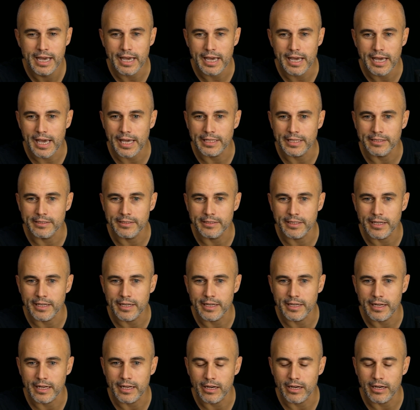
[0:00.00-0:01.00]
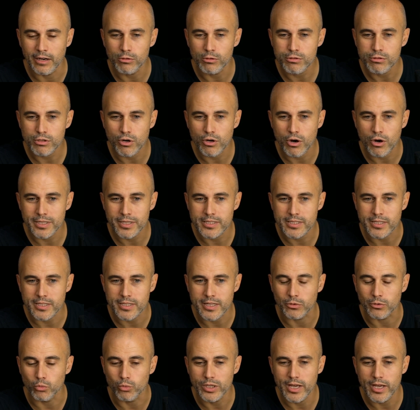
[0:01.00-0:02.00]
and also companies
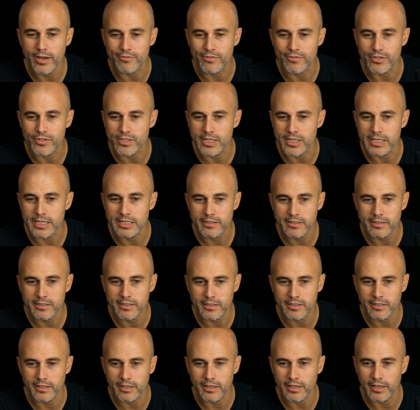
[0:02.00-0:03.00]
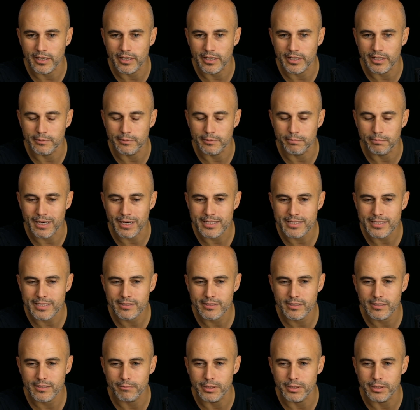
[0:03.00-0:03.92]
that we have seen in the past,